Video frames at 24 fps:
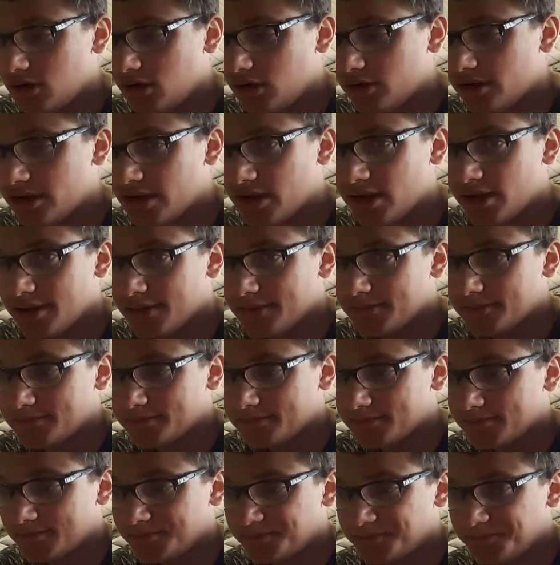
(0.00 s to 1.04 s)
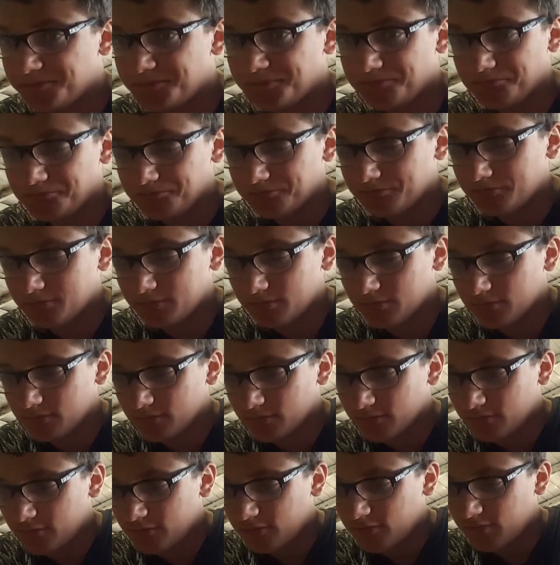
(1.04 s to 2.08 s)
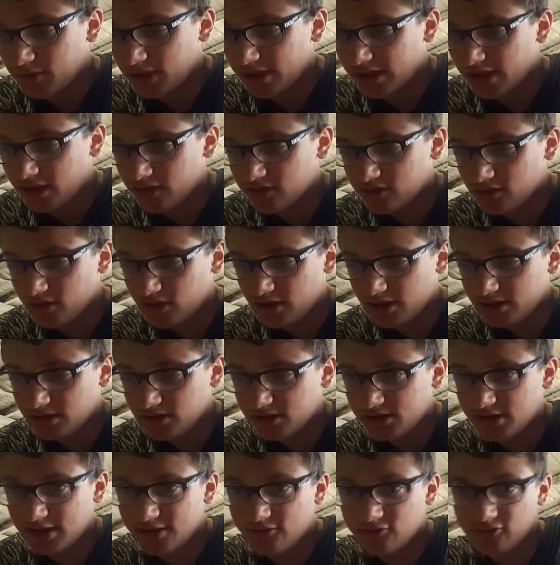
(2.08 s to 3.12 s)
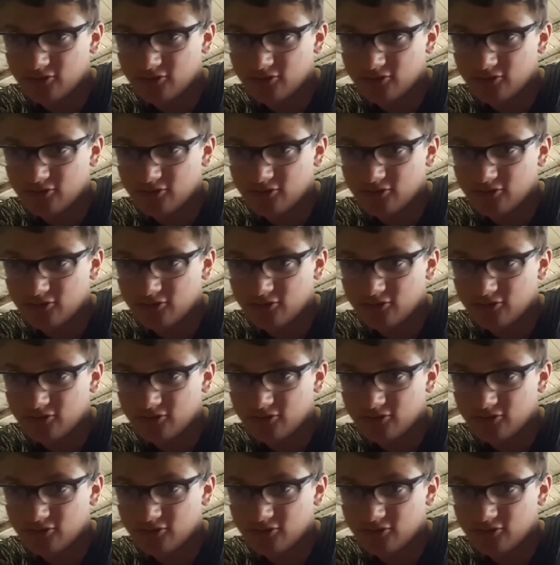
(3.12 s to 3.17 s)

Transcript: Okay. Well, I guess I'll end the live